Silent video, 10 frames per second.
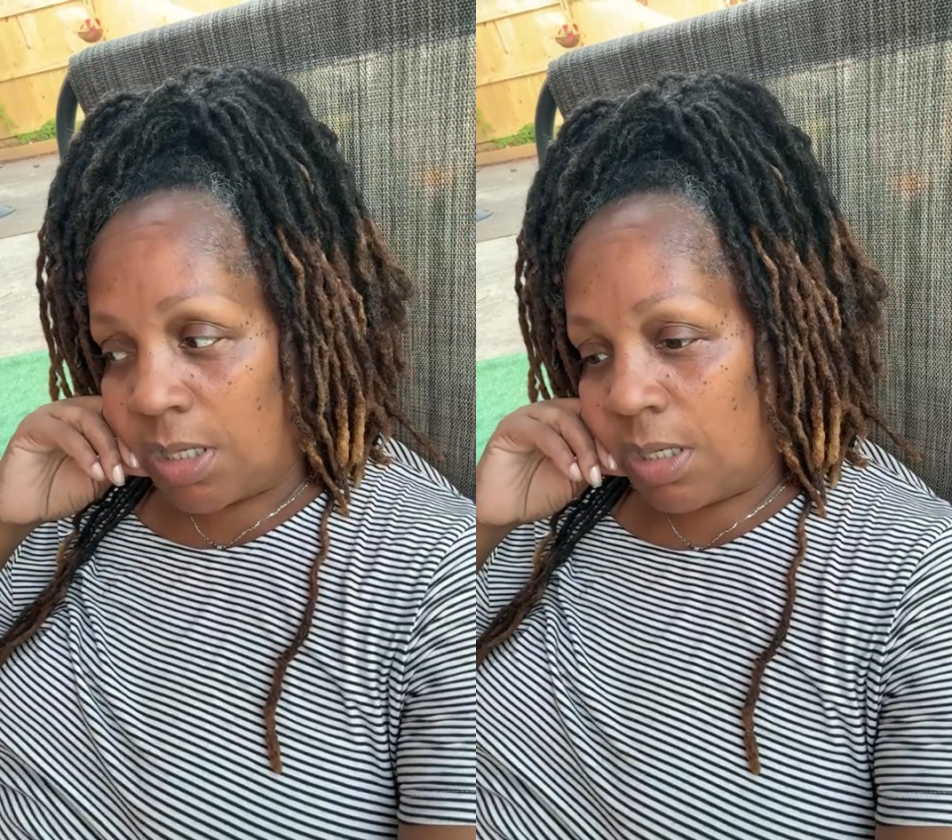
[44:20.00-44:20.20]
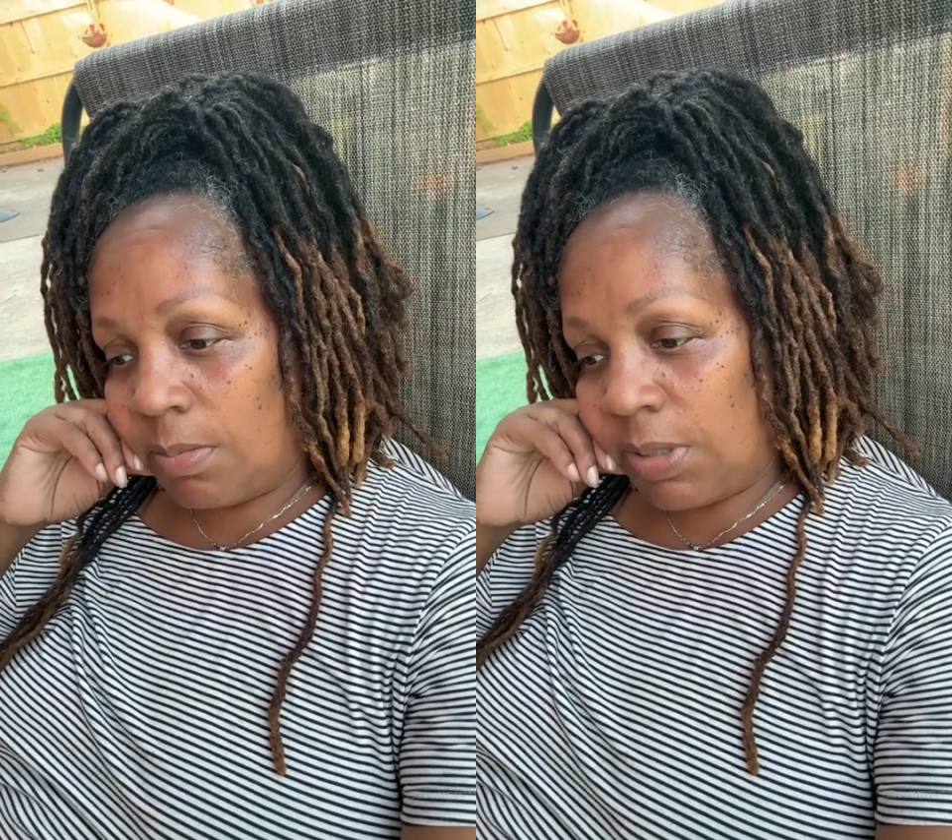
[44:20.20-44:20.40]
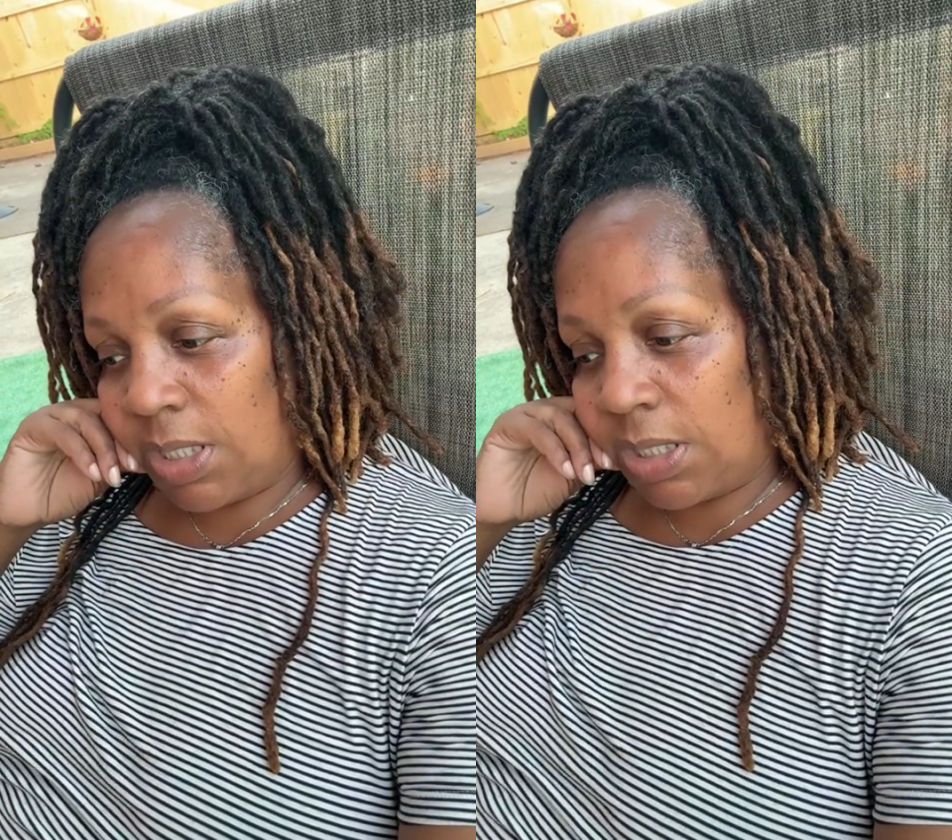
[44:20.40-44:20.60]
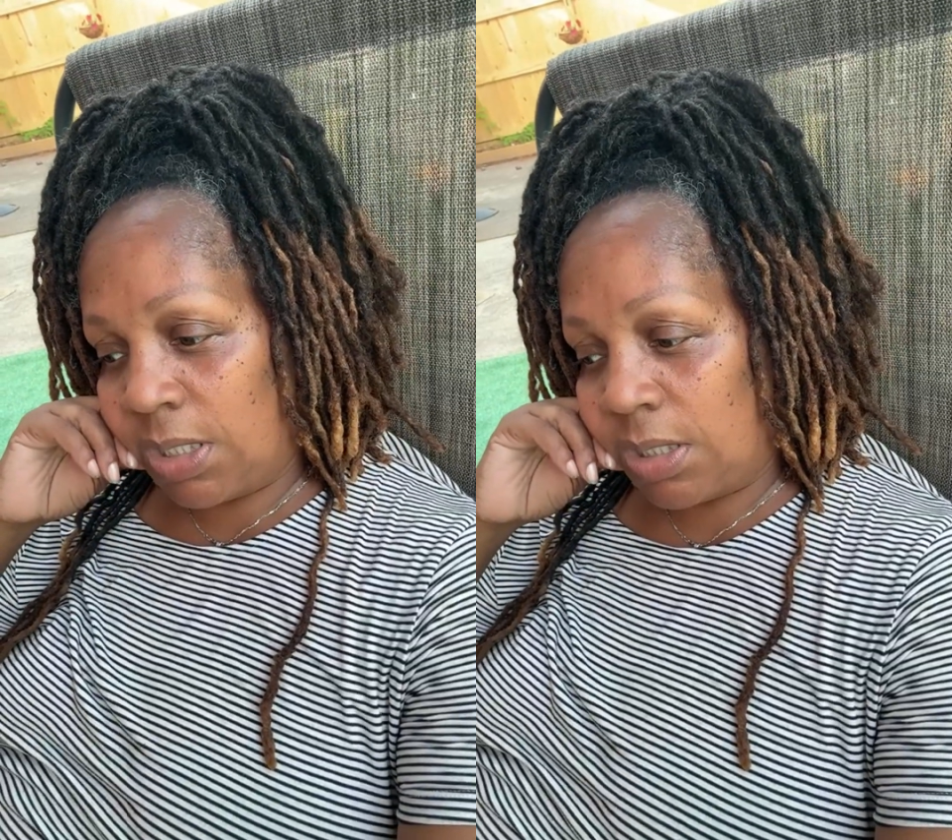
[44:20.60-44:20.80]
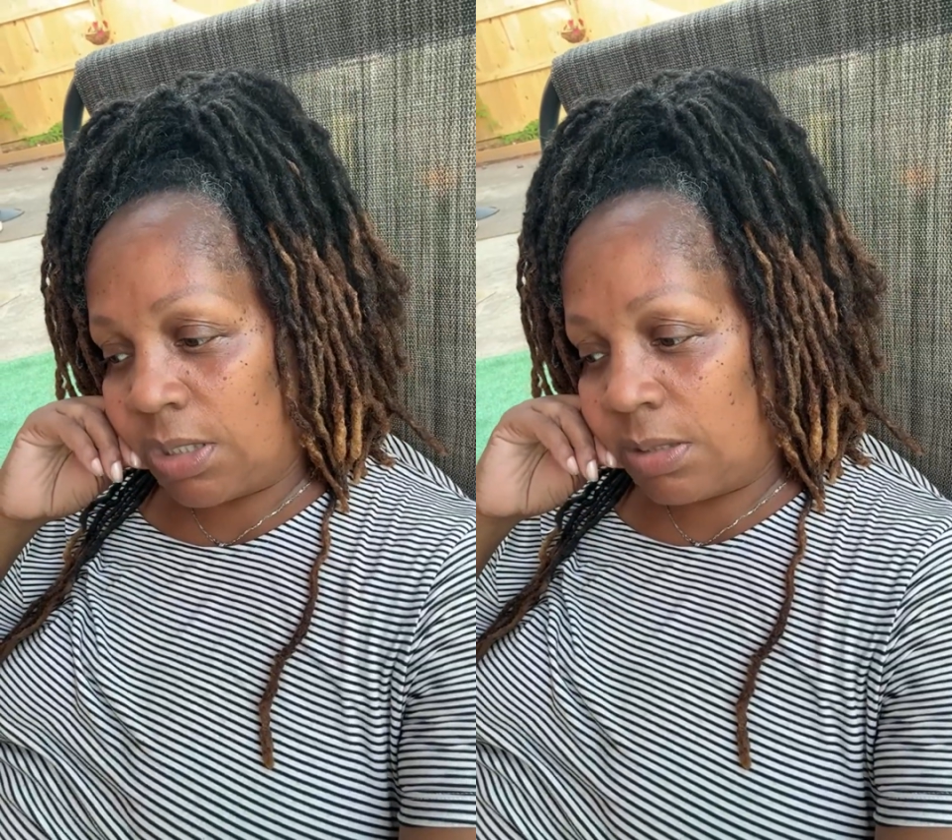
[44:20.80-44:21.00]
But
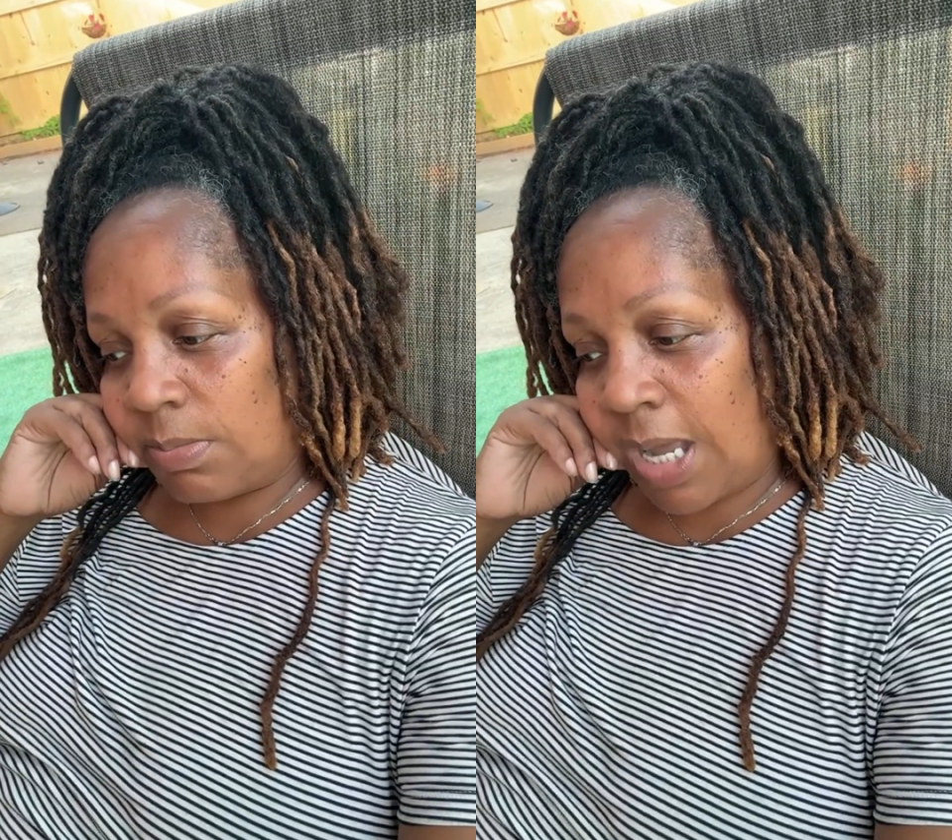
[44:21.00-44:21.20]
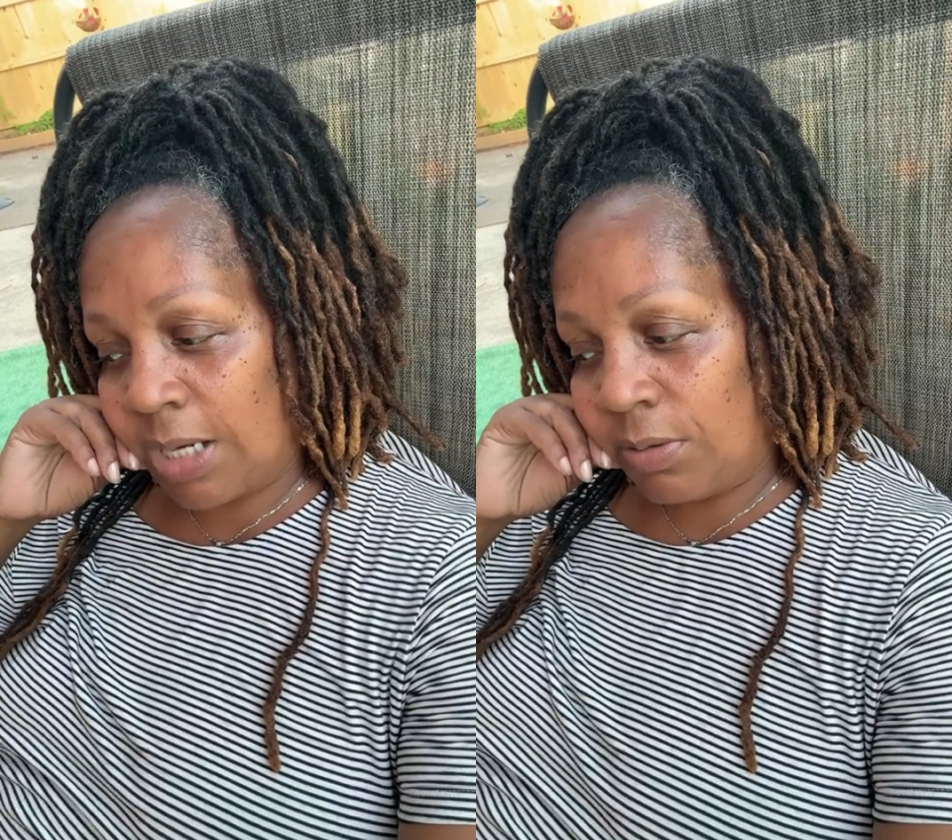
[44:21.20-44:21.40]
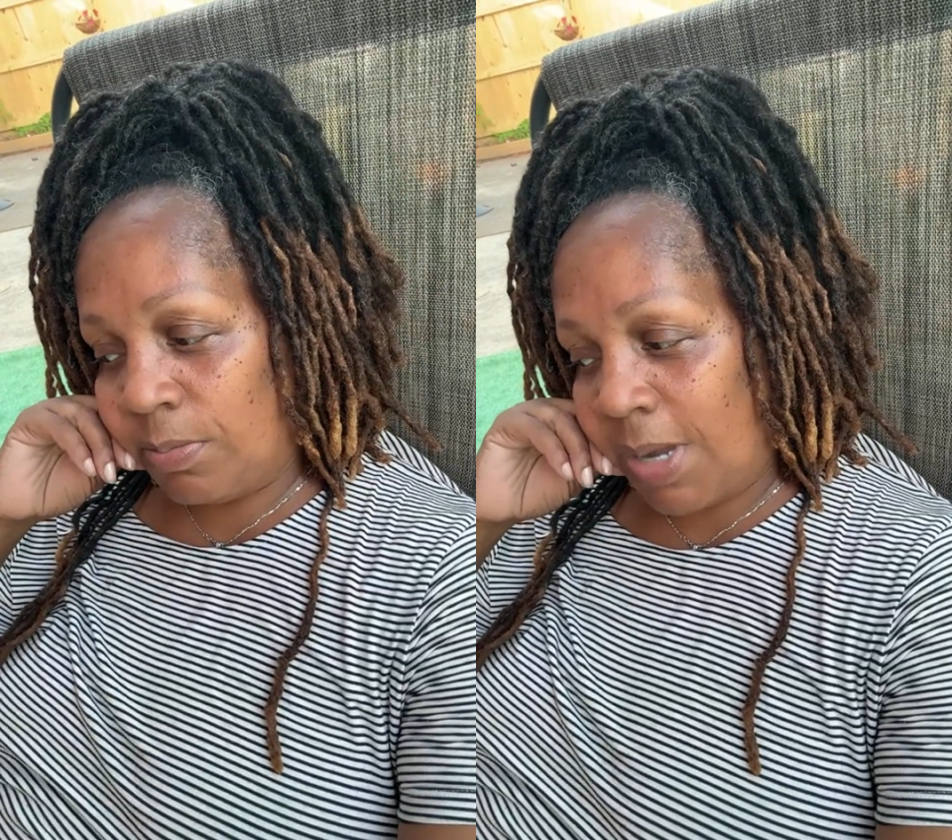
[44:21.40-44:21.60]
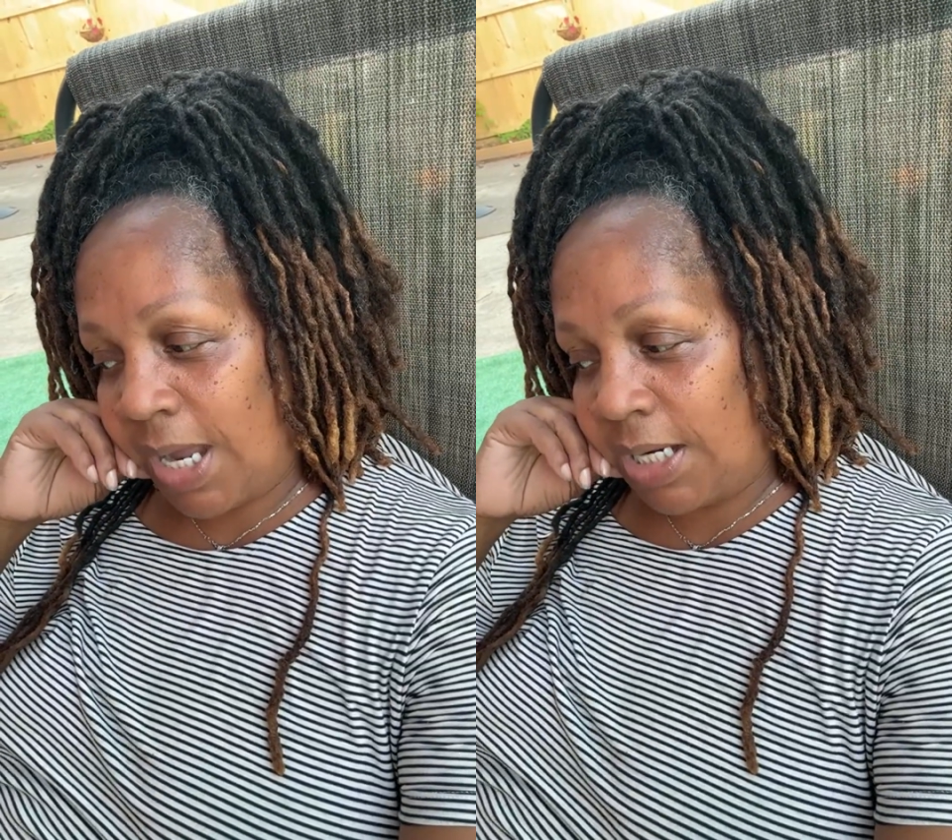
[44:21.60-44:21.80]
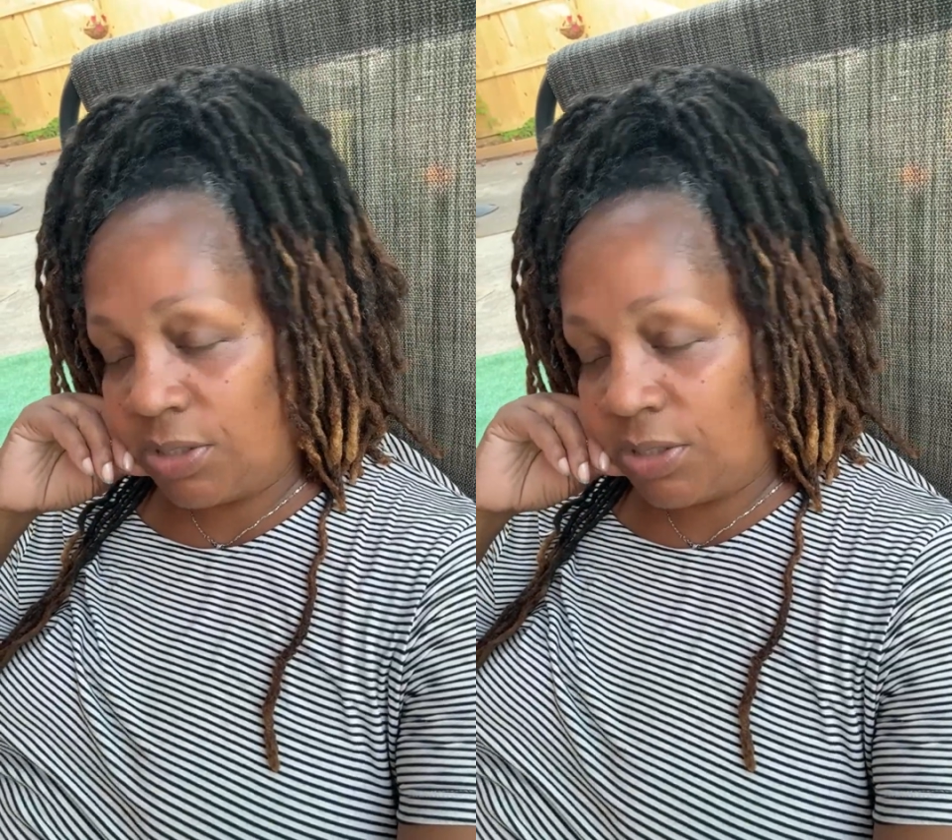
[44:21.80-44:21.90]
I don't mind